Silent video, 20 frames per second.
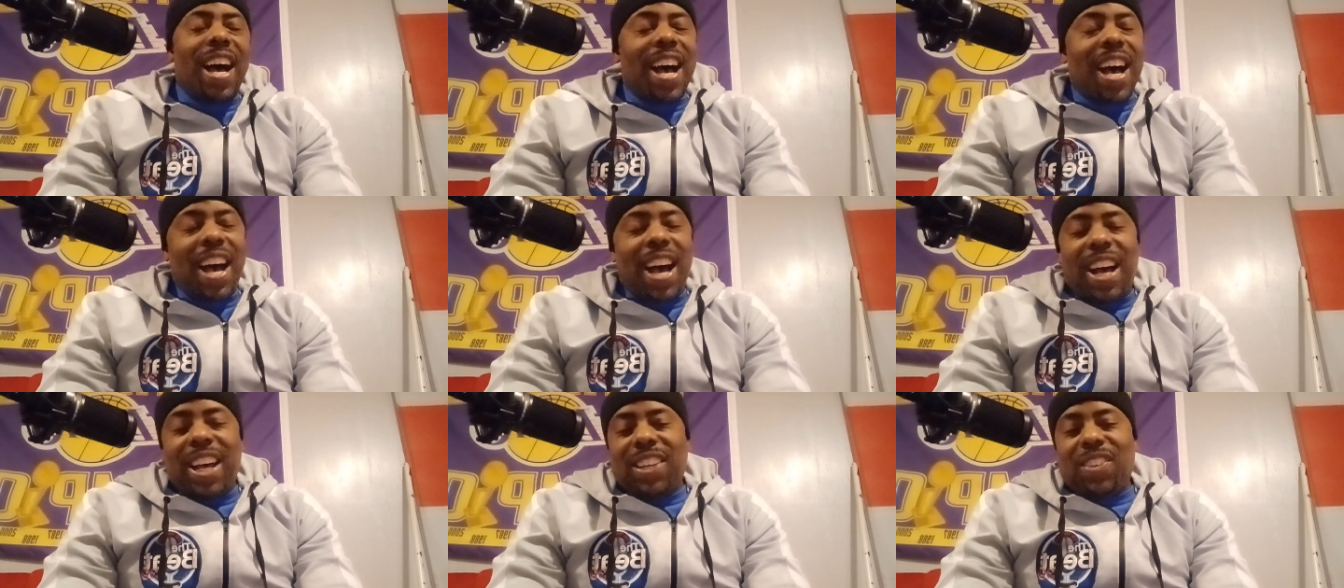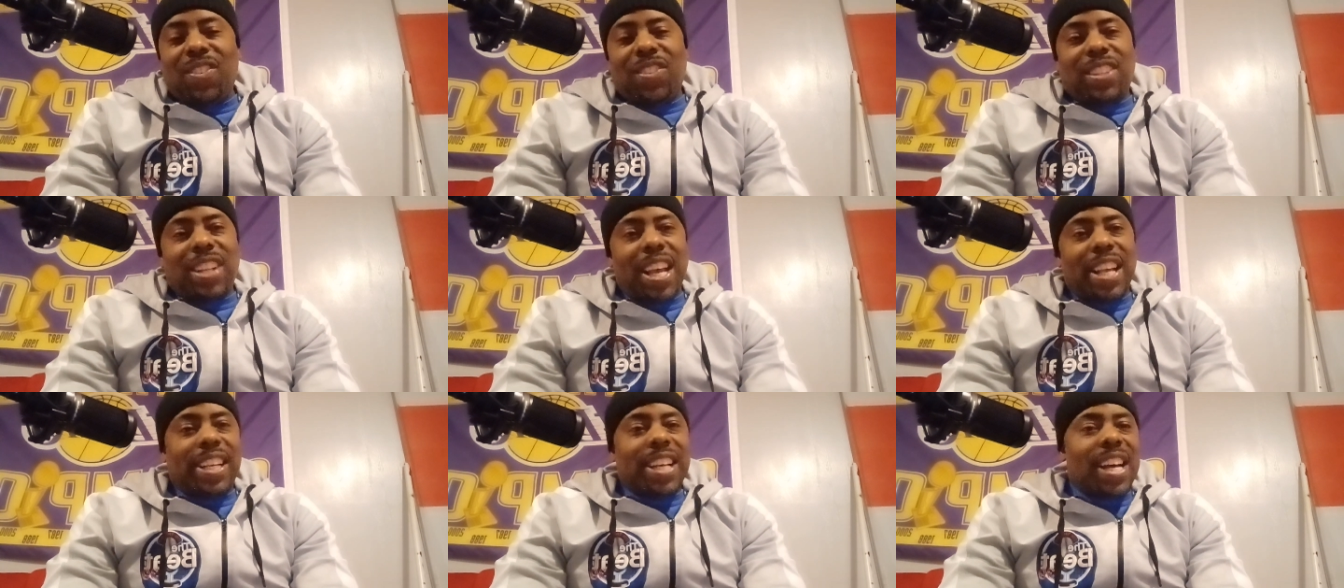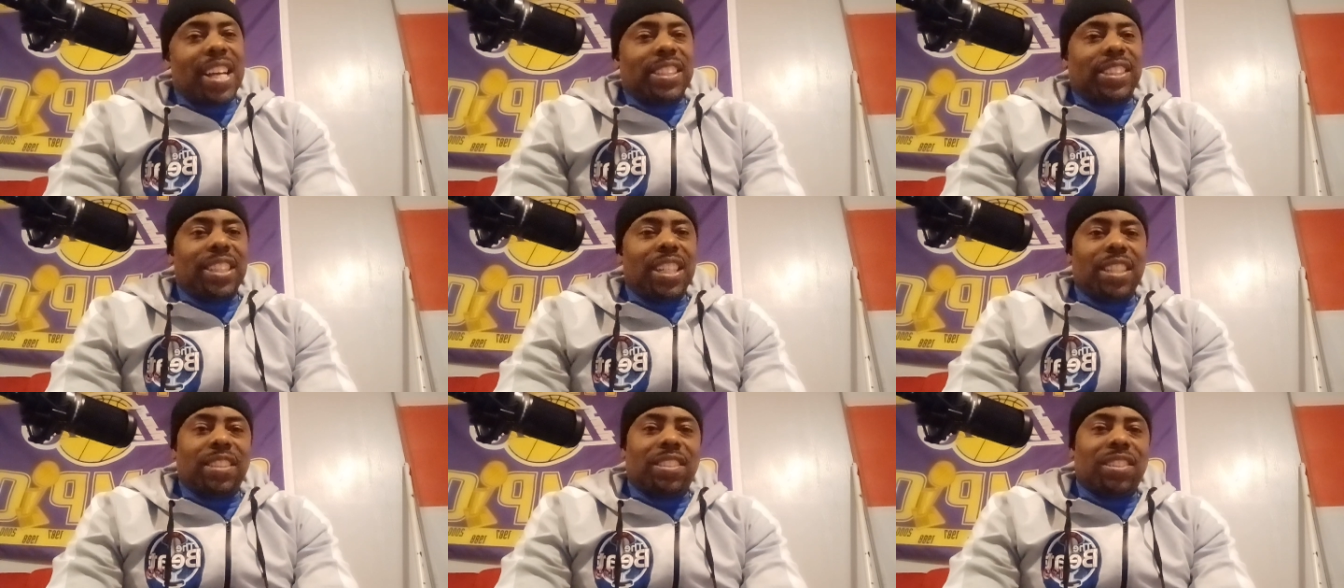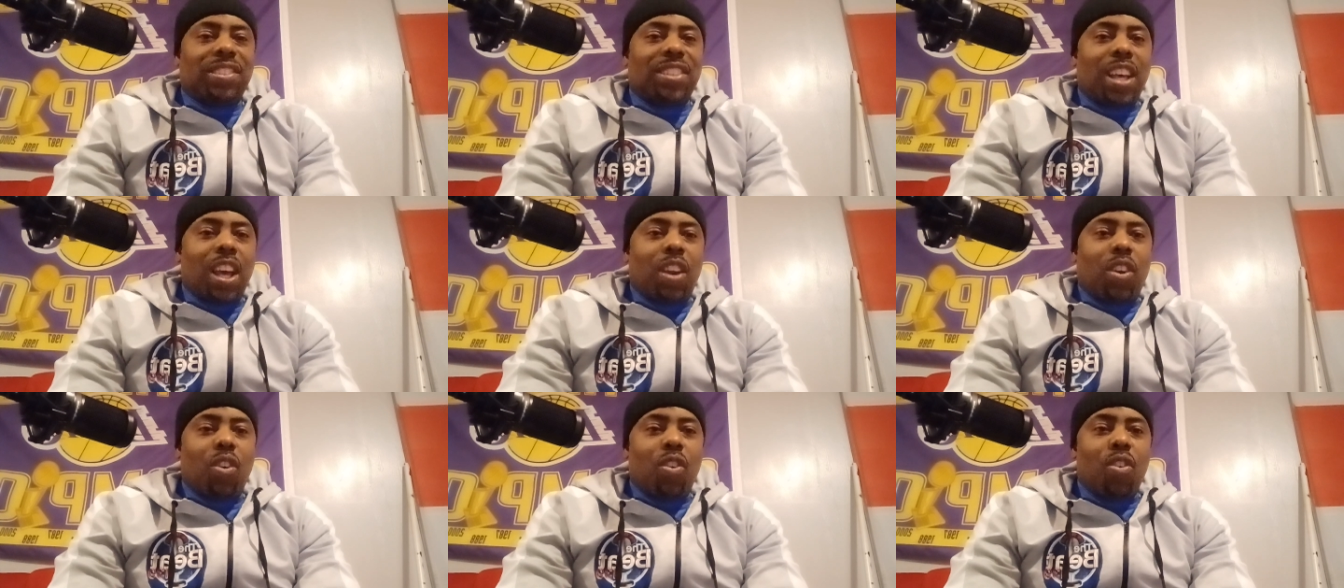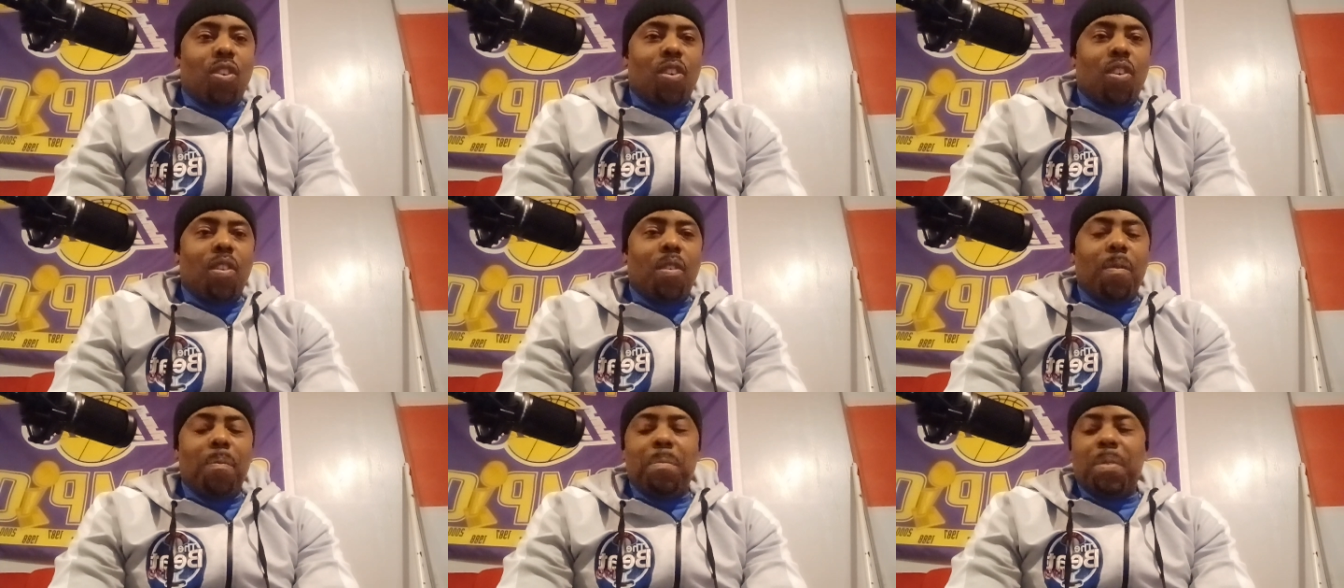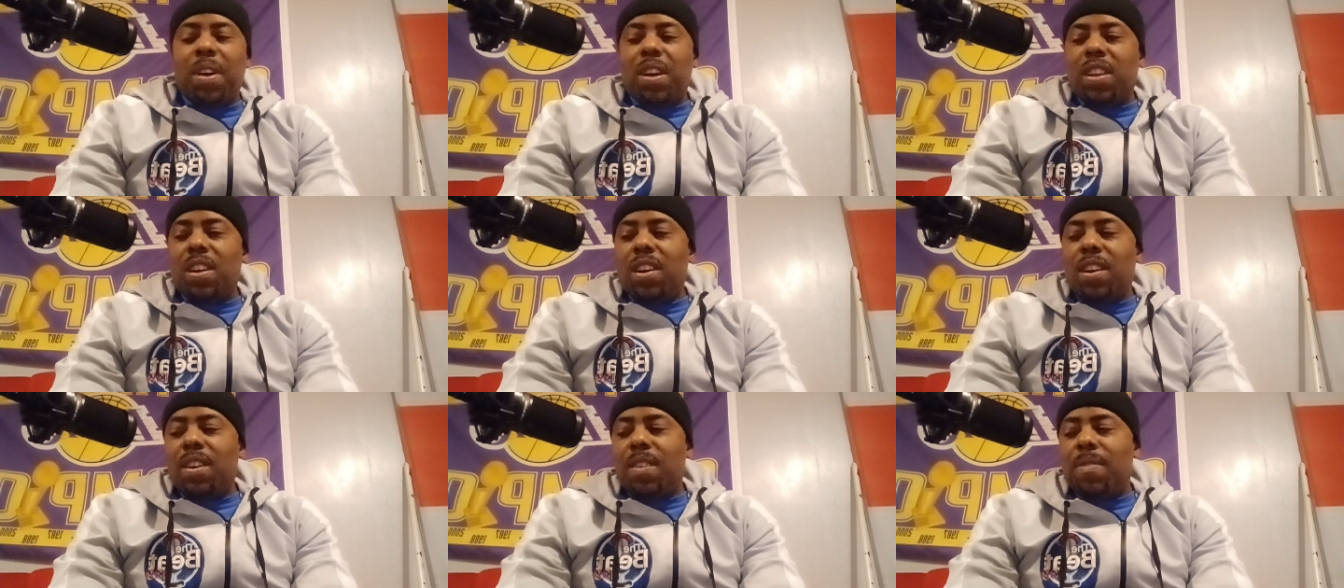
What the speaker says: I don't like our chances at all. But